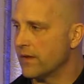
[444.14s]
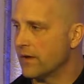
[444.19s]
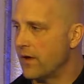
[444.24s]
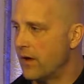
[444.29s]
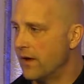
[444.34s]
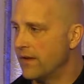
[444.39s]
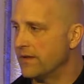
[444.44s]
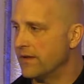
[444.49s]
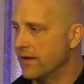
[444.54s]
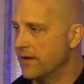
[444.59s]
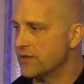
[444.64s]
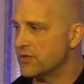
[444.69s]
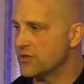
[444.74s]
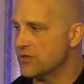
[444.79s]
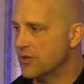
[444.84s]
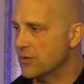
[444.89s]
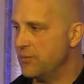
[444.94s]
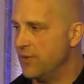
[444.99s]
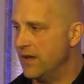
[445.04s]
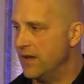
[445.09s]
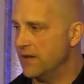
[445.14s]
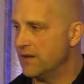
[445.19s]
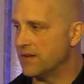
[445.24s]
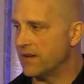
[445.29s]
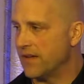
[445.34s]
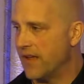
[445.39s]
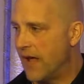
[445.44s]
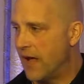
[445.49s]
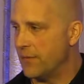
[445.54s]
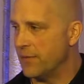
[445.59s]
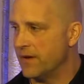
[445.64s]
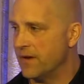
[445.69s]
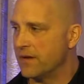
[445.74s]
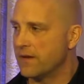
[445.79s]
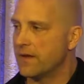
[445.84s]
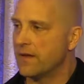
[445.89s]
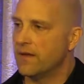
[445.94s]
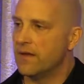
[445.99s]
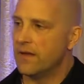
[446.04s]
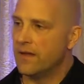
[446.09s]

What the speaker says: the content should be to Cabinet,